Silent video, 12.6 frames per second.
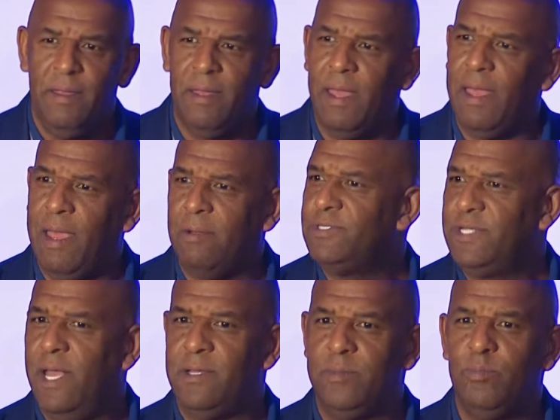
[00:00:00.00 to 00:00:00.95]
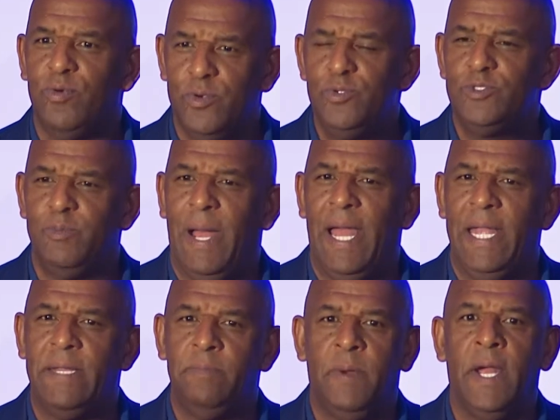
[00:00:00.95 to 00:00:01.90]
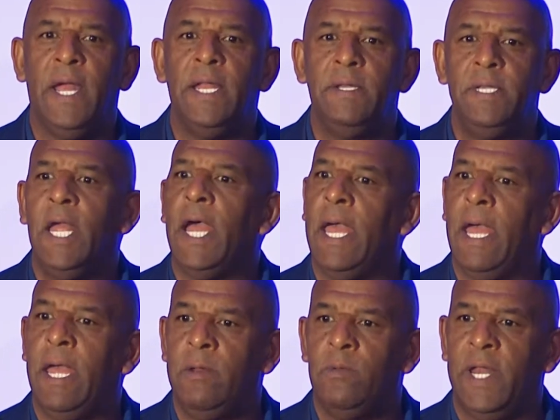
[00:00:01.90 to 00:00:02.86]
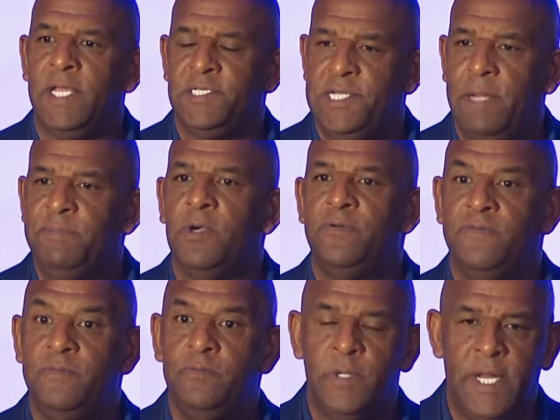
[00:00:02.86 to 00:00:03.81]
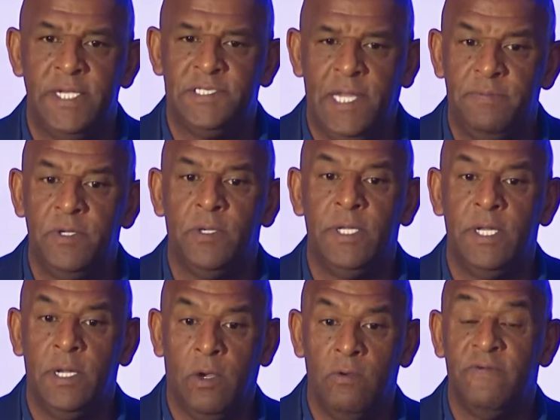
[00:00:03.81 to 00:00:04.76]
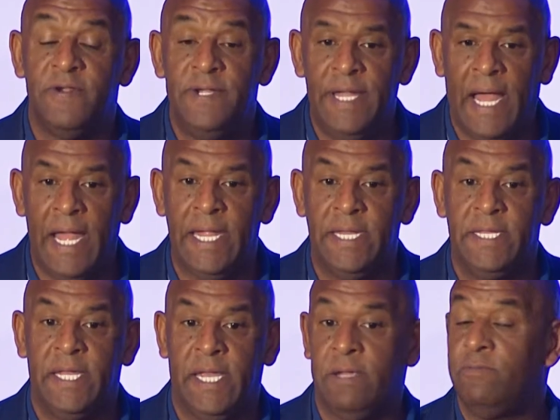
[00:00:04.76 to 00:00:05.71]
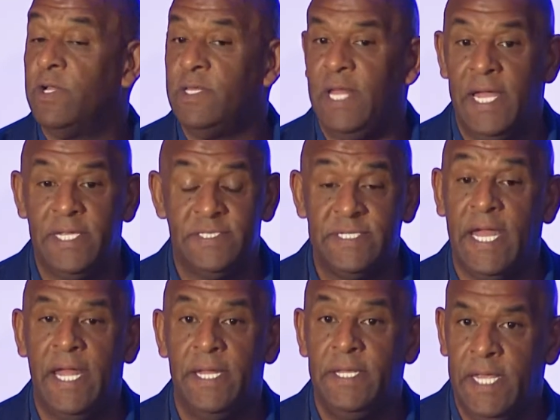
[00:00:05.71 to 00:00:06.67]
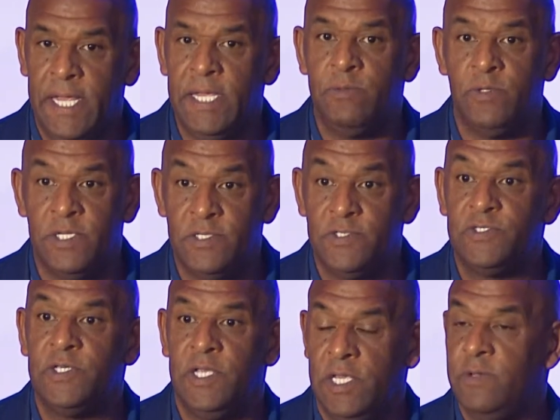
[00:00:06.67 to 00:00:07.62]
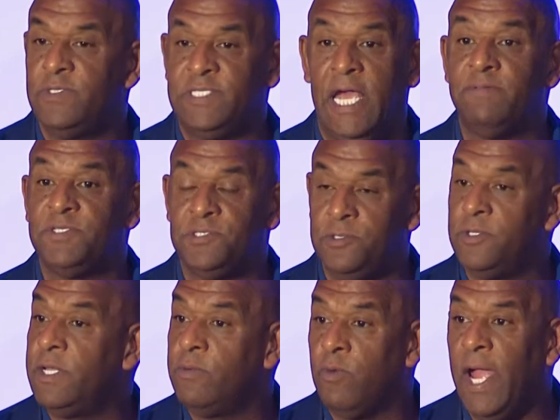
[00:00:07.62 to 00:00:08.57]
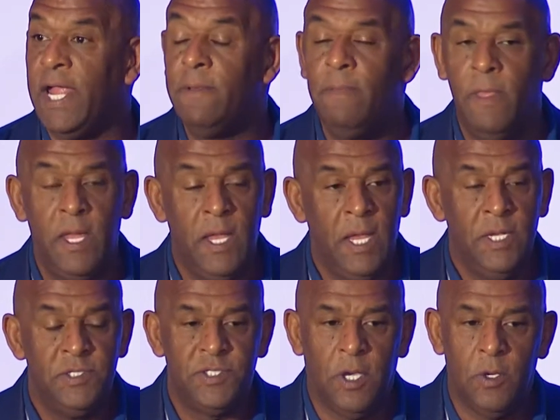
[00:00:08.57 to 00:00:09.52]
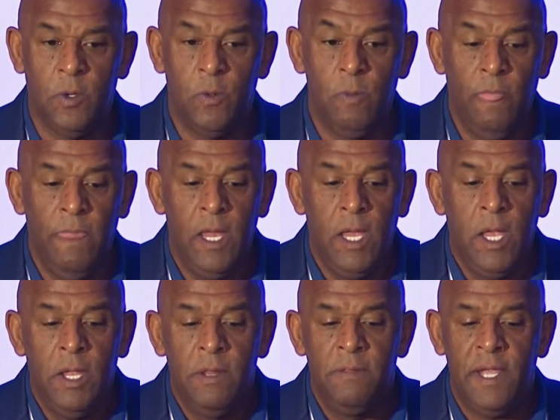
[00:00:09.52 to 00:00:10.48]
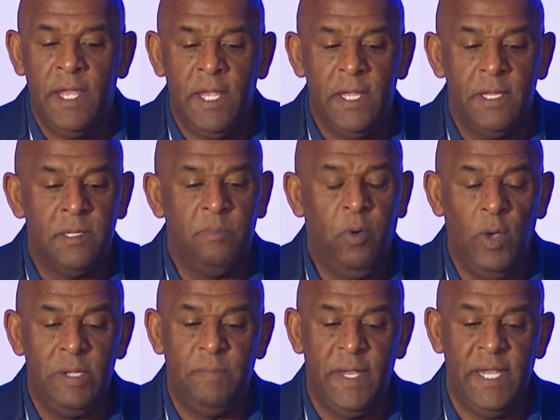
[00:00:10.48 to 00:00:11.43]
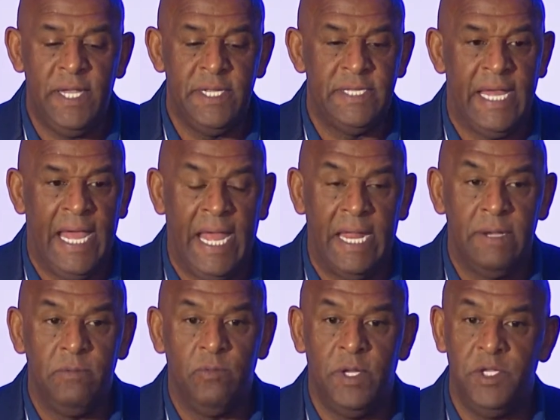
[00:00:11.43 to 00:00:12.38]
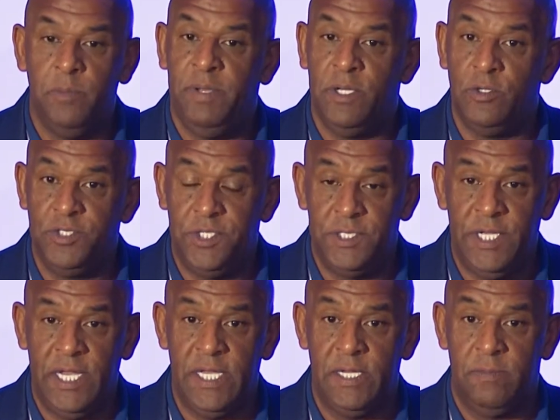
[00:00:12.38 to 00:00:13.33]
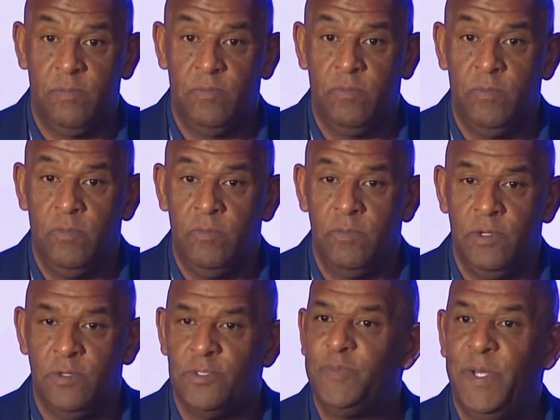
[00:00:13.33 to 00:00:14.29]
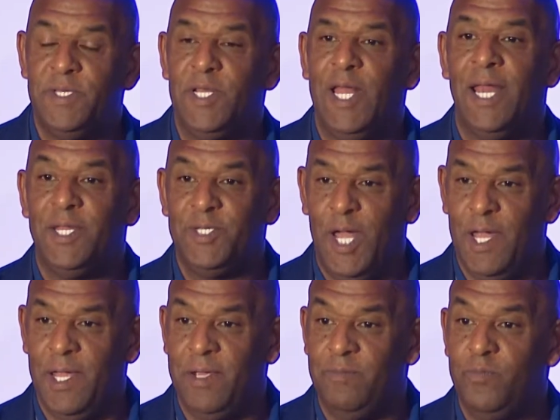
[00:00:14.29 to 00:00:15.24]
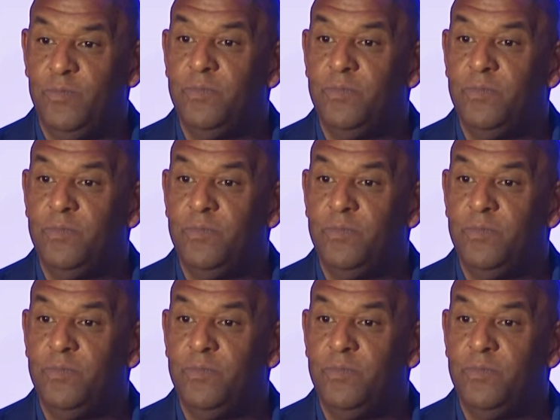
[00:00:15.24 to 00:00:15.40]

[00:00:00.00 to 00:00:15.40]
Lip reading: I was kind of bruised by it, but when I slept on it overnight, I realized that he was absolutely right. So the point being that when you build your team, you'll spend a lot of time